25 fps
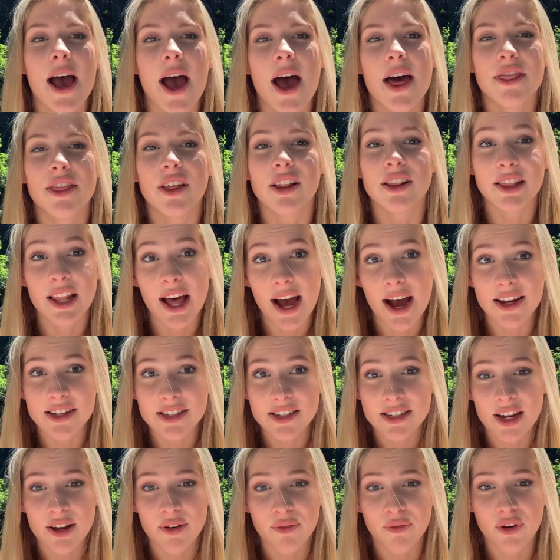The last
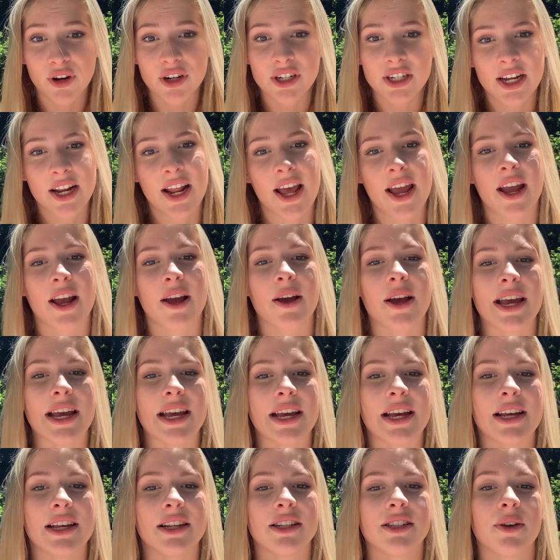tip for today
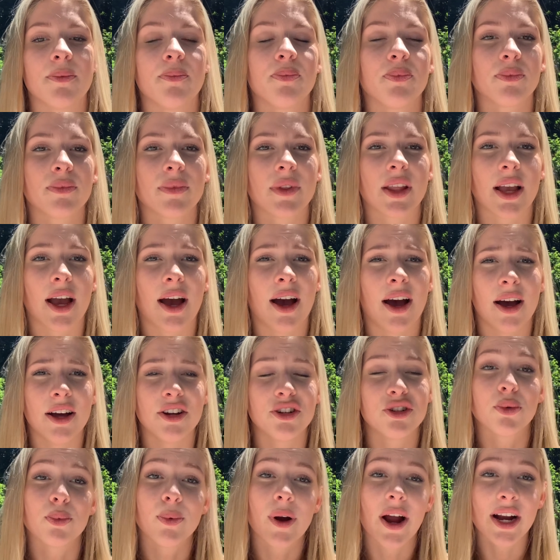is
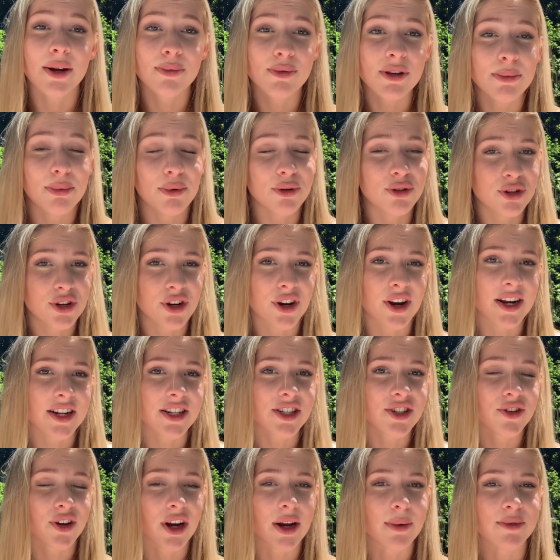direct people to your
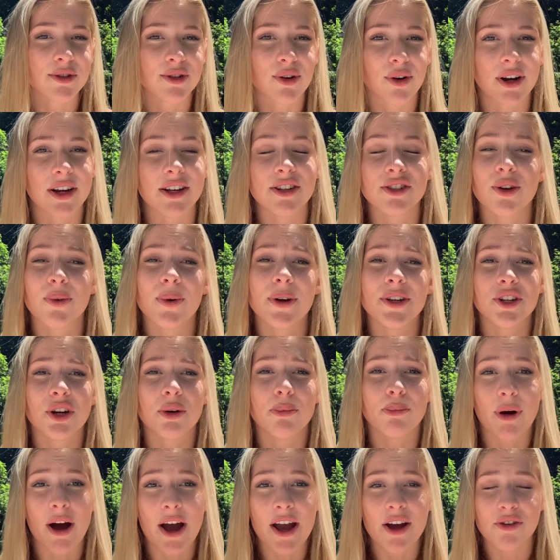Instagram stories. So in your
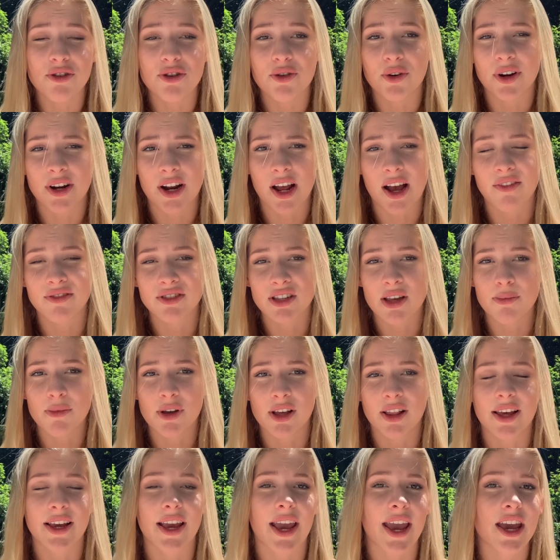bio, you can have something
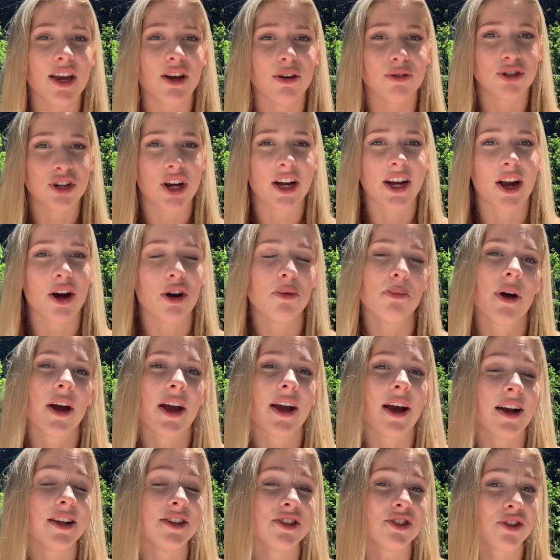like, hey, go check out my
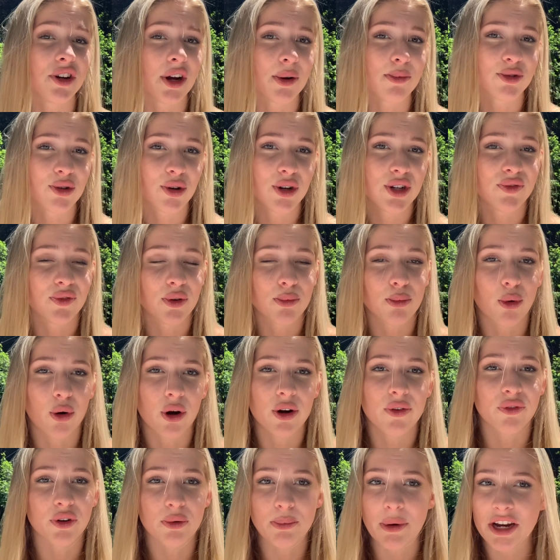Instagram stories for more
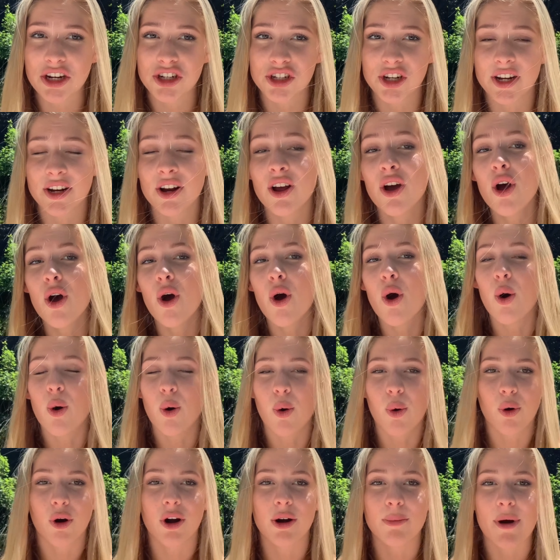information.
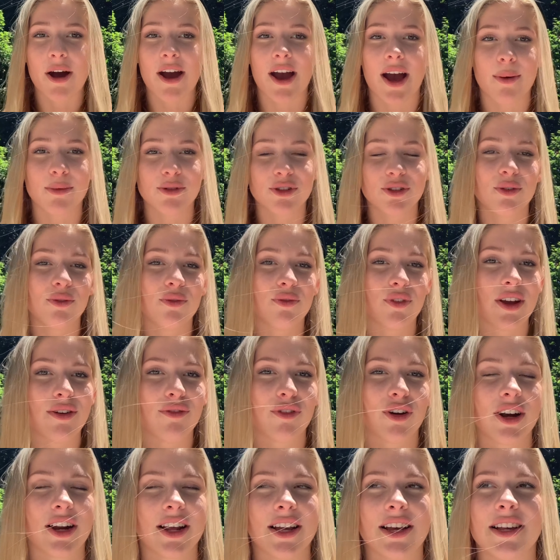Or my absolute
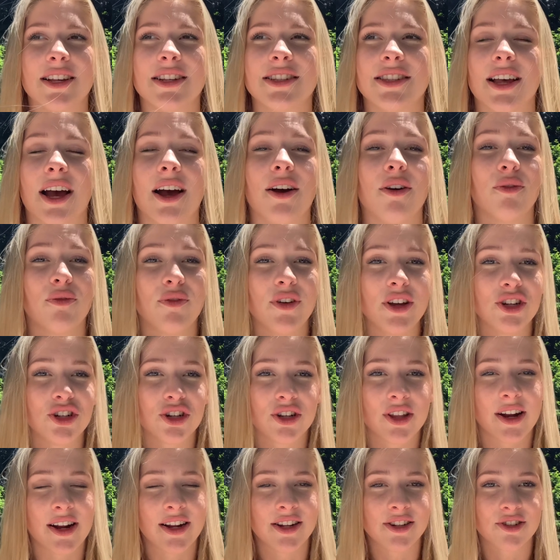favorite is a feature
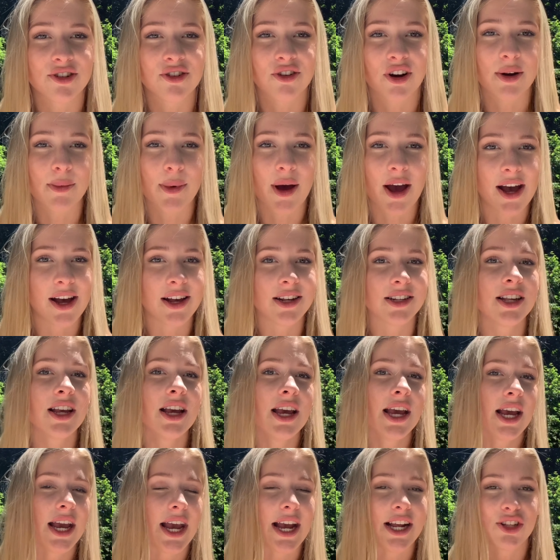that Instagram has.
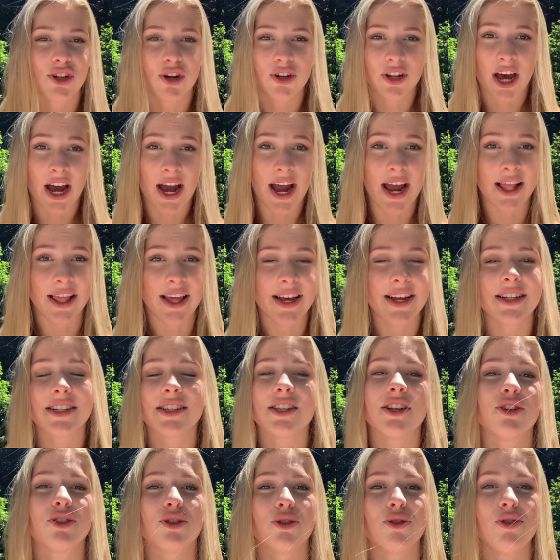It's called highlights.
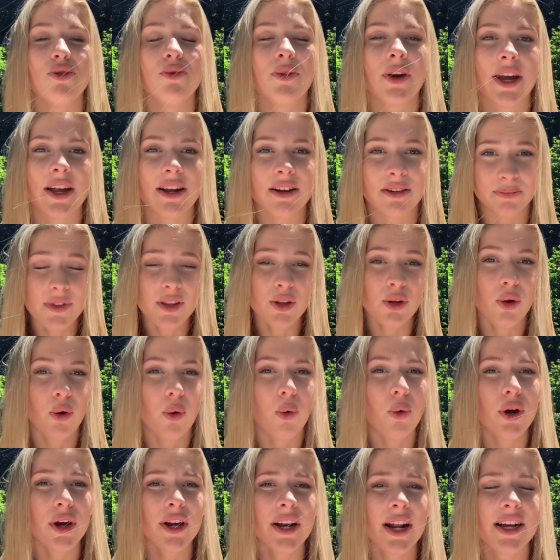So you can
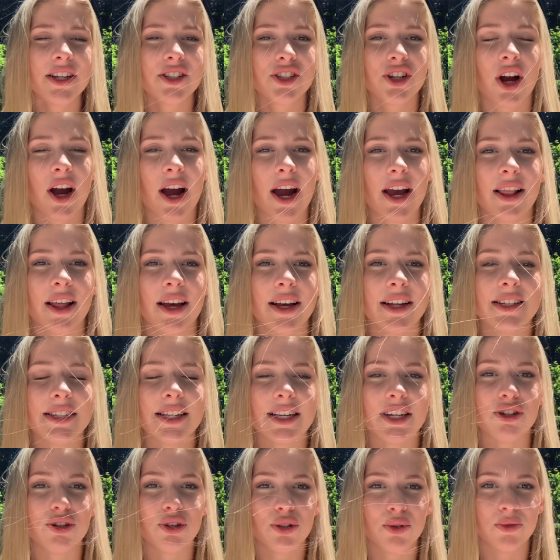organize your highlights
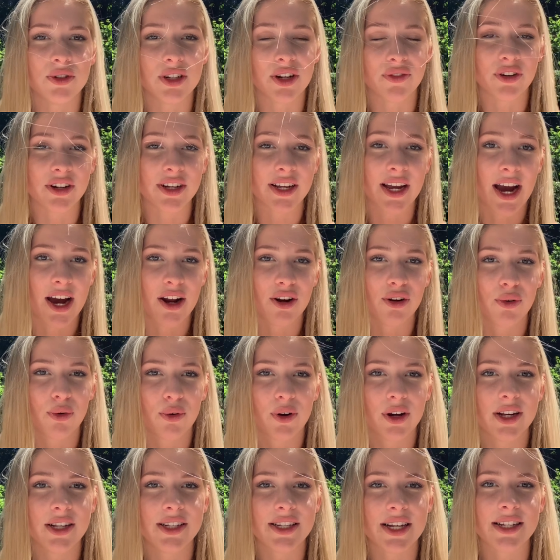into different
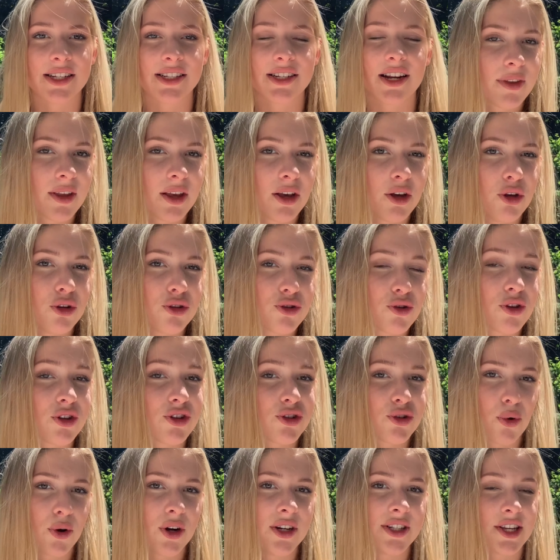categories and stuff, so the
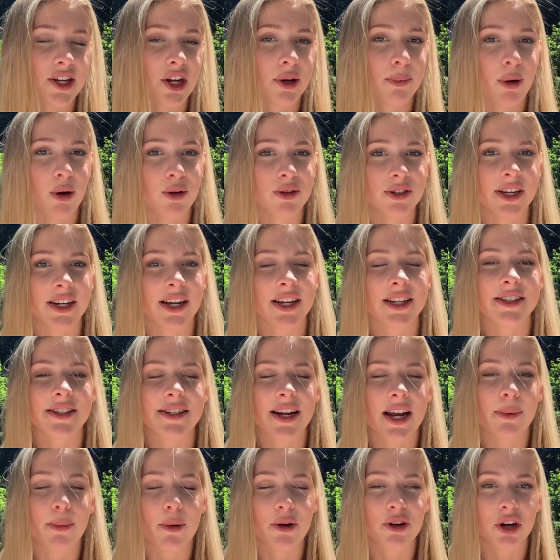stories that you're posting can stay
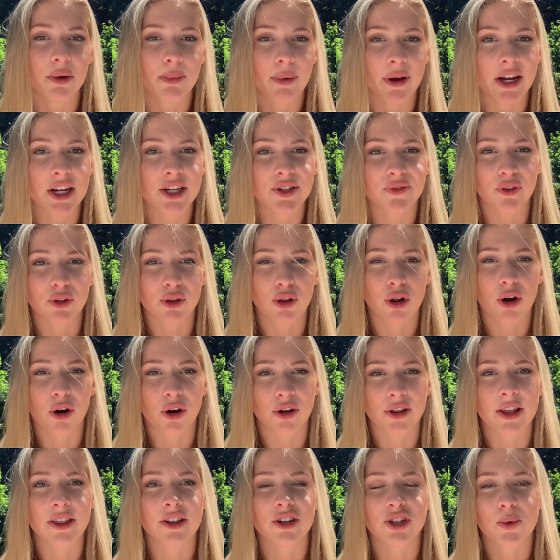up on your page for longer
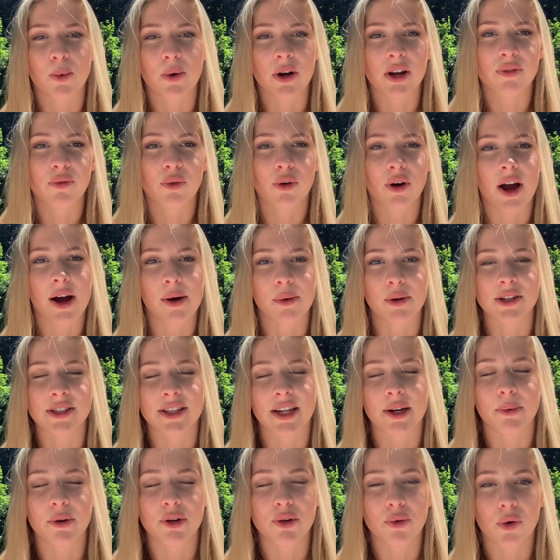than the 24 hours that it
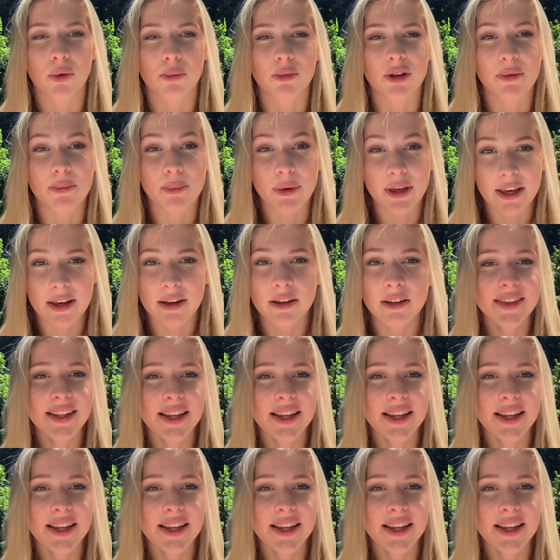would normally be.